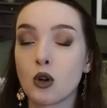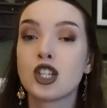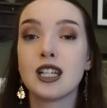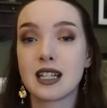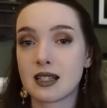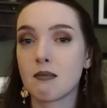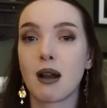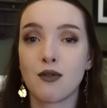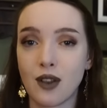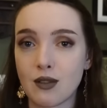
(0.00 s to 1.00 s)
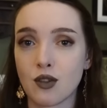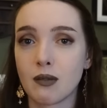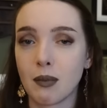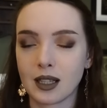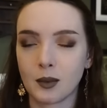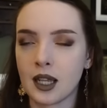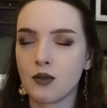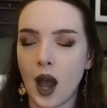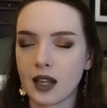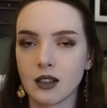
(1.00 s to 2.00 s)
She is my favourite, by the way, if
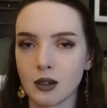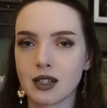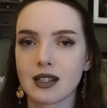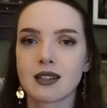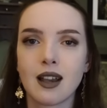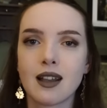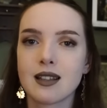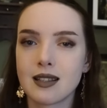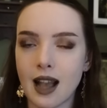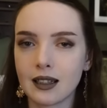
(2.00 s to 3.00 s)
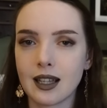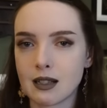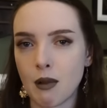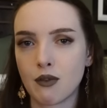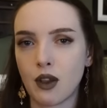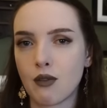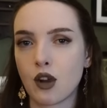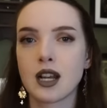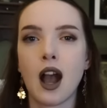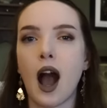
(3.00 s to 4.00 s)
you hadn't noticed. Sally is my favourite.